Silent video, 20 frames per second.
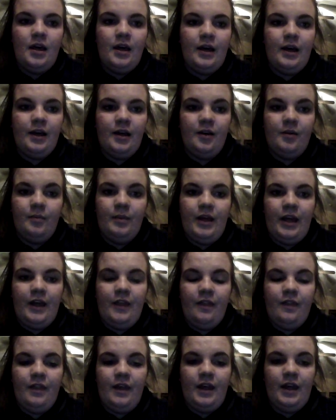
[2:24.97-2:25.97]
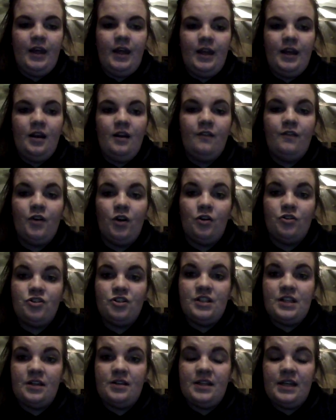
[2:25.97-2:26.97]
and then for
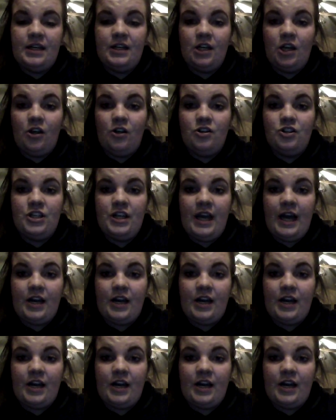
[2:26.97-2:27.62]
ultrasound technology,